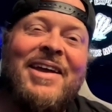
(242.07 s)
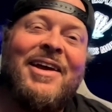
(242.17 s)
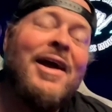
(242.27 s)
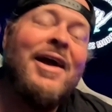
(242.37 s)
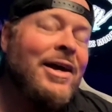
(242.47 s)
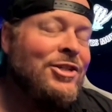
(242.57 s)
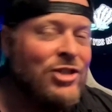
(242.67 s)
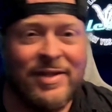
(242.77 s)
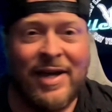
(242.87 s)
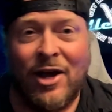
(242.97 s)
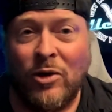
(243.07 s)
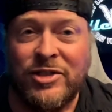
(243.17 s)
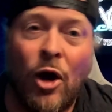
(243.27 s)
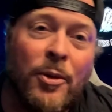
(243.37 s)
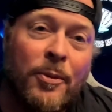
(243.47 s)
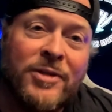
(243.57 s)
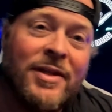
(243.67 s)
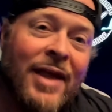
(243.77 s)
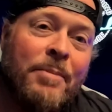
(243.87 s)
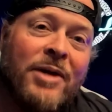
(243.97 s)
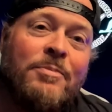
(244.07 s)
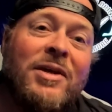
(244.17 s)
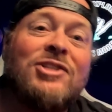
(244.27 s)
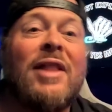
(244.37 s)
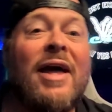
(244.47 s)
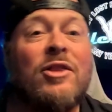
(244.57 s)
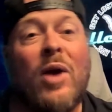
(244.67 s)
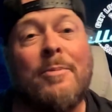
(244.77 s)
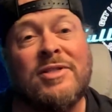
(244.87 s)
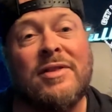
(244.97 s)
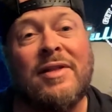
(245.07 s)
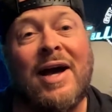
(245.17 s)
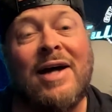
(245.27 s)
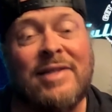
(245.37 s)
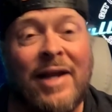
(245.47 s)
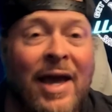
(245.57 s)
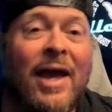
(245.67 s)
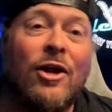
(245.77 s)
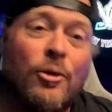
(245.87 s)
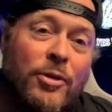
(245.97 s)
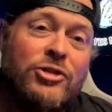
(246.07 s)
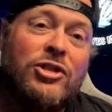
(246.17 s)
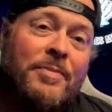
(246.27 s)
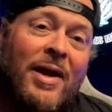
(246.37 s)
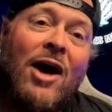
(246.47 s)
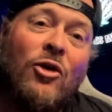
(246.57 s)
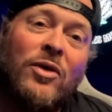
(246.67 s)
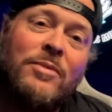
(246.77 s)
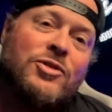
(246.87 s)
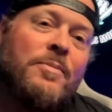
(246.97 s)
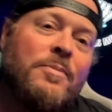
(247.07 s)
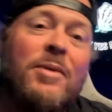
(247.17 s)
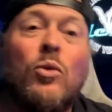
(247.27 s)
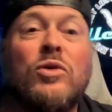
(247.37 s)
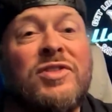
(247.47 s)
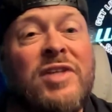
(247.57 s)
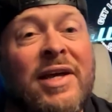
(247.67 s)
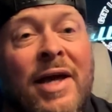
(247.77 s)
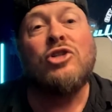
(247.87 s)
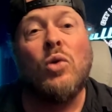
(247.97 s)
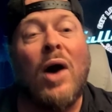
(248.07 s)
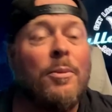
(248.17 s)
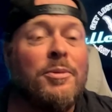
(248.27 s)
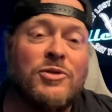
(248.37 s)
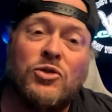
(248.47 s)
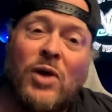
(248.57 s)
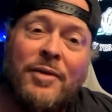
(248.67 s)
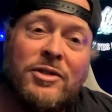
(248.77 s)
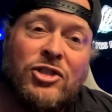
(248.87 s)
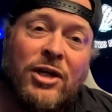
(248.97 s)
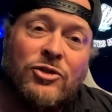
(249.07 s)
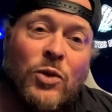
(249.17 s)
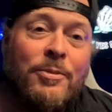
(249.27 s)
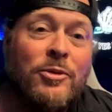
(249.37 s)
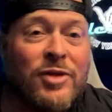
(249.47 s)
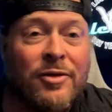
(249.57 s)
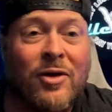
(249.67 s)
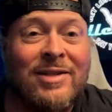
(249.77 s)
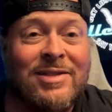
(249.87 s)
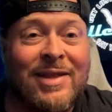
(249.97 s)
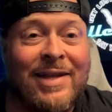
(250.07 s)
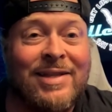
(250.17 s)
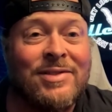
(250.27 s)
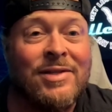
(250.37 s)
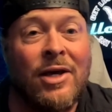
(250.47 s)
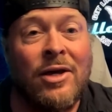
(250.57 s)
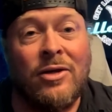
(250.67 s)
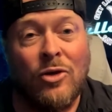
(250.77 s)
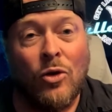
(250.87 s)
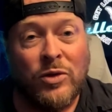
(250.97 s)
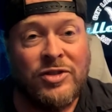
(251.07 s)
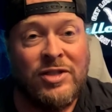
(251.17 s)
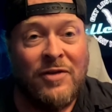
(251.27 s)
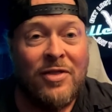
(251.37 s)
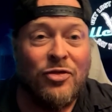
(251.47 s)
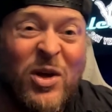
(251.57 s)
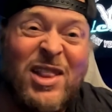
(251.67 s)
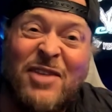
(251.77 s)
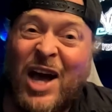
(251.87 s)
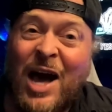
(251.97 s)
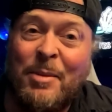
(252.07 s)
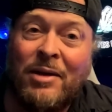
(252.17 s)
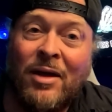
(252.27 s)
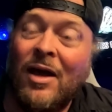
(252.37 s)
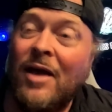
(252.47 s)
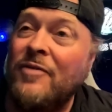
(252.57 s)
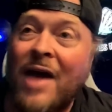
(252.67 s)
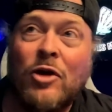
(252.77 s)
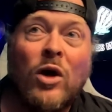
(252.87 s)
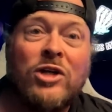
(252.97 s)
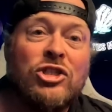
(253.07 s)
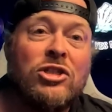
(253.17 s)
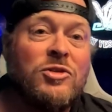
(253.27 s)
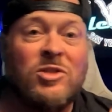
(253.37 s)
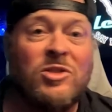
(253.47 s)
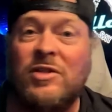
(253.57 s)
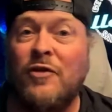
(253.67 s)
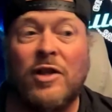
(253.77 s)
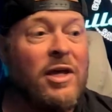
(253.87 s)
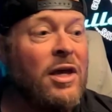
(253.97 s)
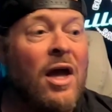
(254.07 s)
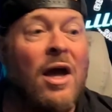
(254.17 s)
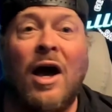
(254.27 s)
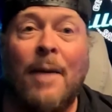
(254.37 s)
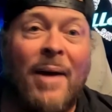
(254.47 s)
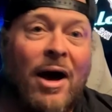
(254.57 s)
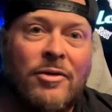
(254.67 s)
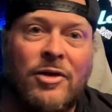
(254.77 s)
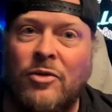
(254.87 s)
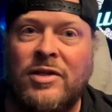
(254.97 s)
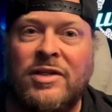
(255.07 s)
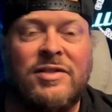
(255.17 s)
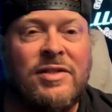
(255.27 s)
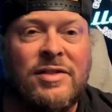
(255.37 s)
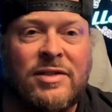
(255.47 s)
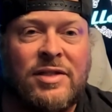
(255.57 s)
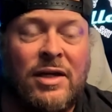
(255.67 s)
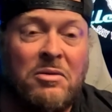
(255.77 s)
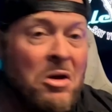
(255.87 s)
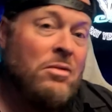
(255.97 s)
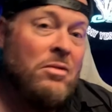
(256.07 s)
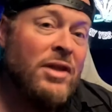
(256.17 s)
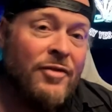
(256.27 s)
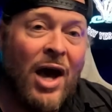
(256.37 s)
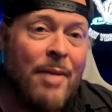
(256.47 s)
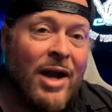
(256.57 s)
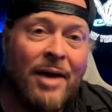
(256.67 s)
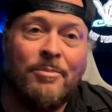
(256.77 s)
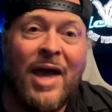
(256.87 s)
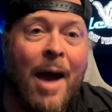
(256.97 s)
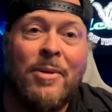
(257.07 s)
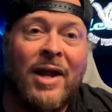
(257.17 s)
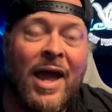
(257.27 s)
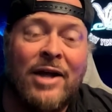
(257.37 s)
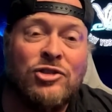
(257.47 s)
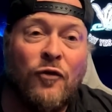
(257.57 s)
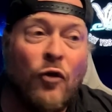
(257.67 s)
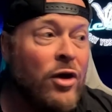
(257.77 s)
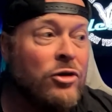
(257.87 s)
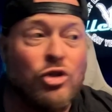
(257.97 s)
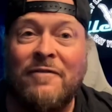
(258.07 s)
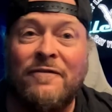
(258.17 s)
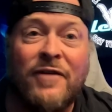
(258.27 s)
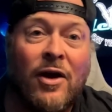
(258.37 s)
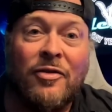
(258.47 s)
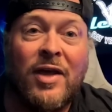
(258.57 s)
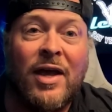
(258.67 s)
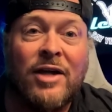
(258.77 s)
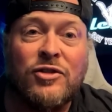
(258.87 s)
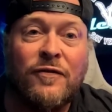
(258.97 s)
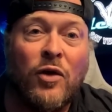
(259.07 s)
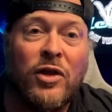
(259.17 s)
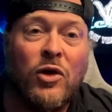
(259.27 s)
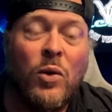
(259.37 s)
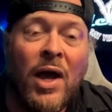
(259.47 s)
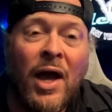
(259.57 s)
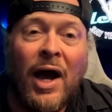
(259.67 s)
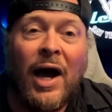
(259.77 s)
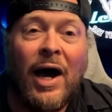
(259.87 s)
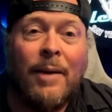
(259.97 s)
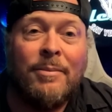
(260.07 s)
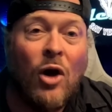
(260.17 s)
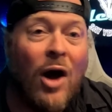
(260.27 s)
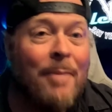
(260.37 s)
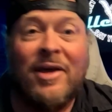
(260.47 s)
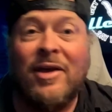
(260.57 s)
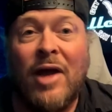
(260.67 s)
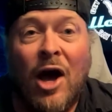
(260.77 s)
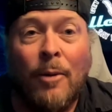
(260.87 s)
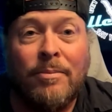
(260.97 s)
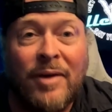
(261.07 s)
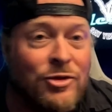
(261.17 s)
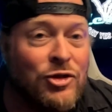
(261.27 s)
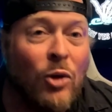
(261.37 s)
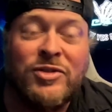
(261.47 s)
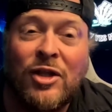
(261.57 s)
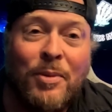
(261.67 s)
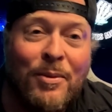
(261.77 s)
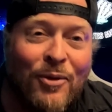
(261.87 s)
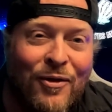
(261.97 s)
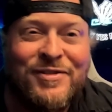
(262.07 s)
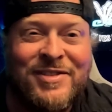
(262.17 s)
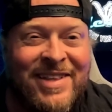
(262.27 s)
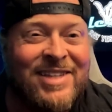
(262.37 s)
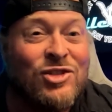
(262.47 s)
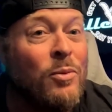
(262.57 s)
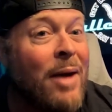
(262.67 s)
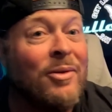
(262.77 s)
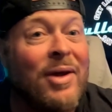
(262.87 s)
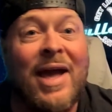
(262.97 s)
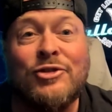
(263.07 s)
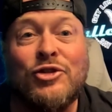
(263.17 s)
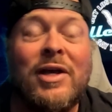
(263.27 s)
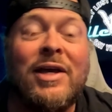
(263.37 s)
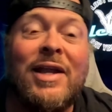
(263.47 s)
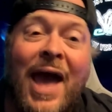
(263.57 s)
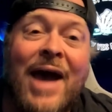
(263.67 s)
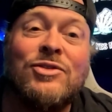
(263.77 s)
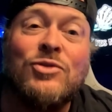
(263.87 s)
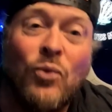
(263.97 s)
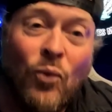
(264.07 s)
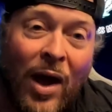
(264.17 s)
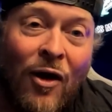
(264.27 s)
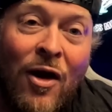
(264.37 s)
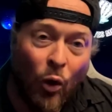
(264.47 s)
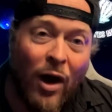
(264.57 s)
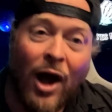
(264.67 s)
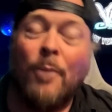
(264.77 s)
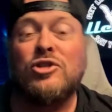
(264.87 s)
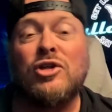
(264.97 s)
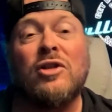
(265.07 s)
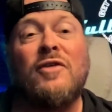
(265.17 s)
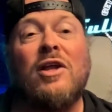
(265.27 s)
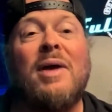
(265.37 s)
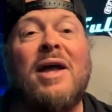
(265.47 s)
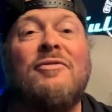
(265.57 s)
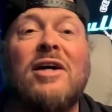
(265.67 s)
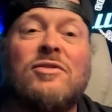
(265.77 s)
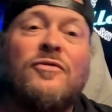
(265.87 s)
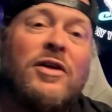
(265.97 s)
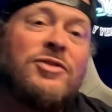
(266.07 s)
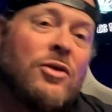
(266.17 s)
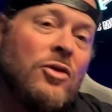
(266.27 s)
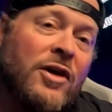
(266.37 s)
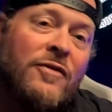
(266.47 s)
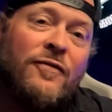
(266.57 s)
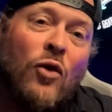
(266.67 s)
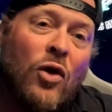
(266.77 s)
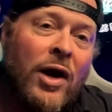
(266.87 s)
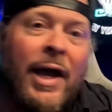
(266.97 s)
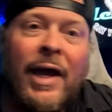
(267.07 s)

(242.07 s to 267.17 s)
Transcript: of here. Just like always, I hope you'll press the like button because you like the way I present the content and it'll push it up that algorithm so that people will see it. 2, I hope you'll subscribe to the channel so when I produce other content like this, you'll receive it. 3, leave a comment. If you have a question specifically about, the DC16, leave a comment. I'd be happy to answer for you or to try to figure out the answer for you. I'm here to help, and there's always other people who've seen this who might be able to answer it as well. 4, I hope you share the video, man. If you got some friends that are looking for,